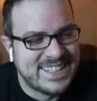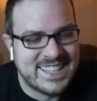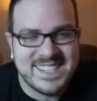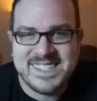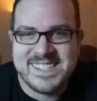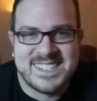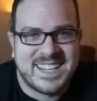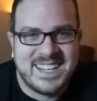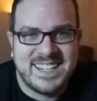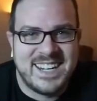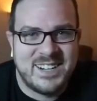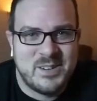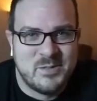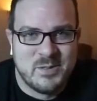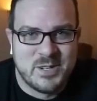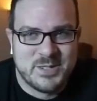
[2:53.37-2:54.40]
that's just kind of
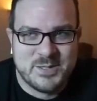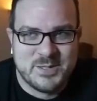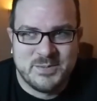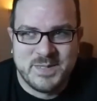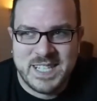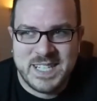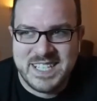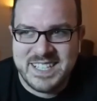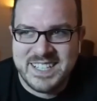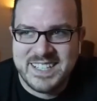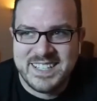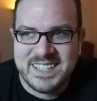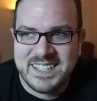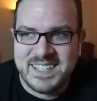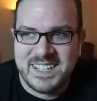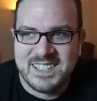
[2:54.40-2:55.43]
how it works with me
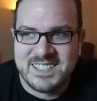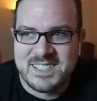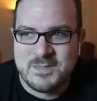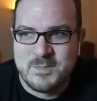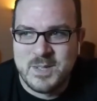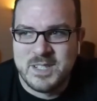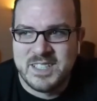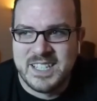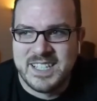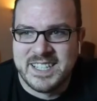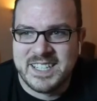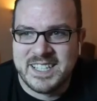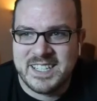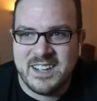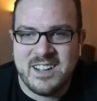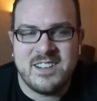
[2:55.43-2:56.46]
i'll just be
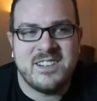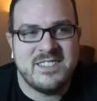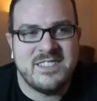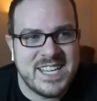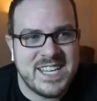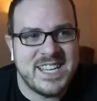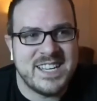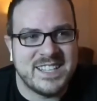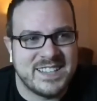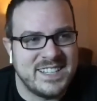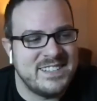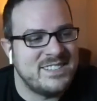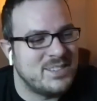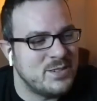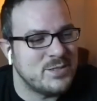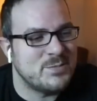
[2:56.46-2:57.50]
like oh yeah
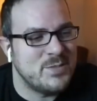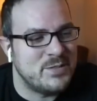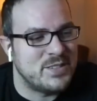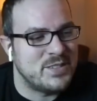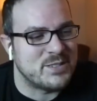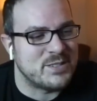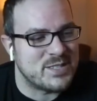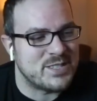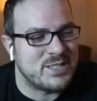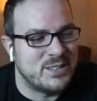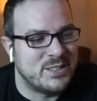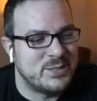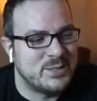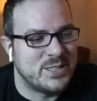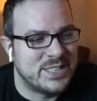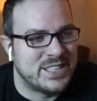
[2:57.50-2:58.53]
that those movies are
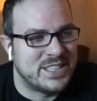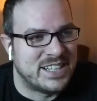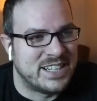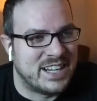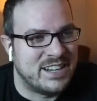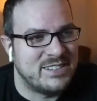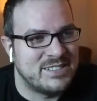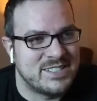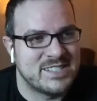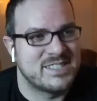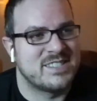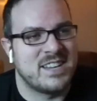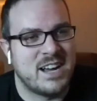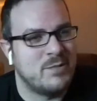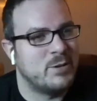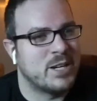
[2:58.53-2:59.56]
so good i just
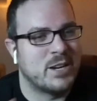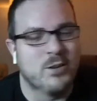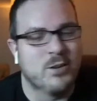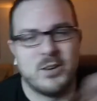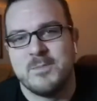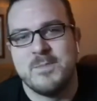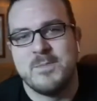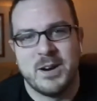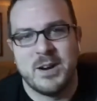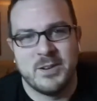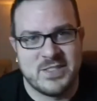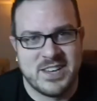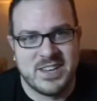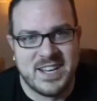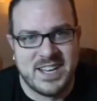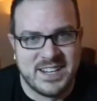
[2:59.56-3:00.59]
i want to go on a
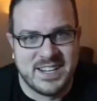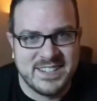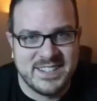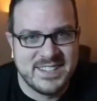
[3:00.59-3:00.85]
marathon